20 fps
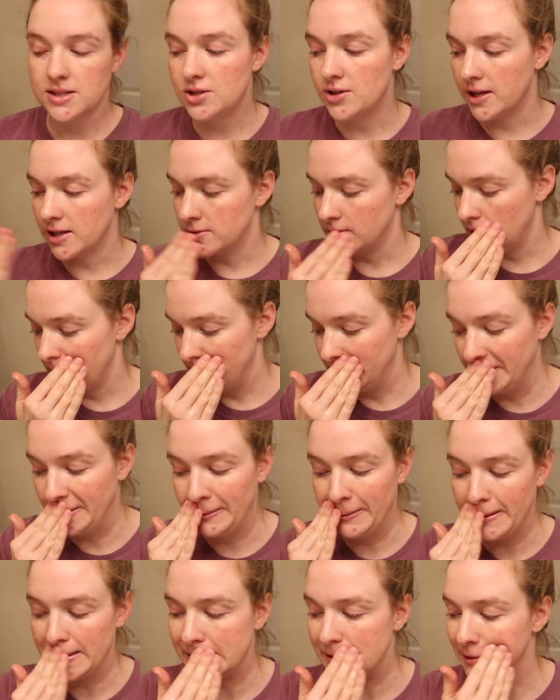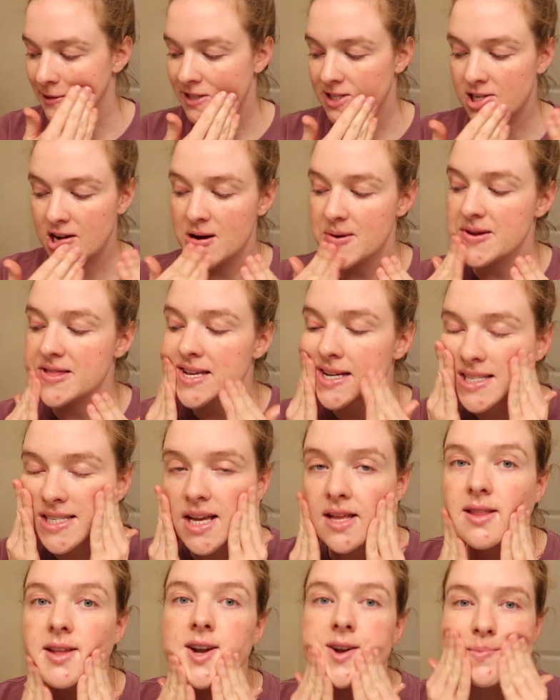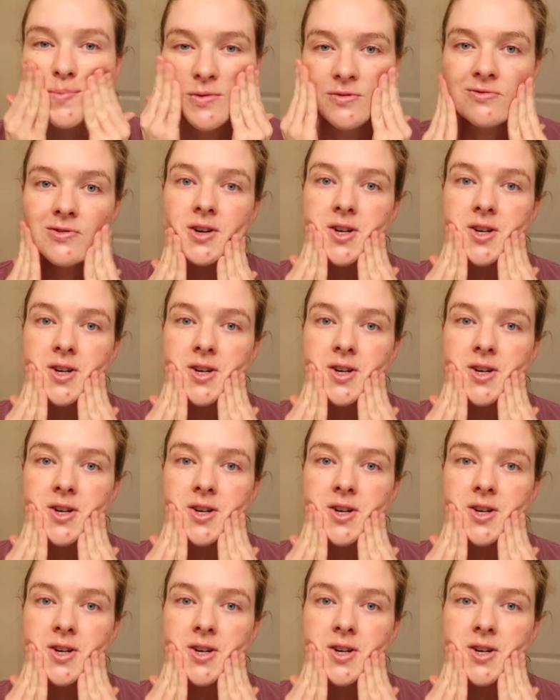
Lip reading: So that's what I've been doing. So I start with this and then I move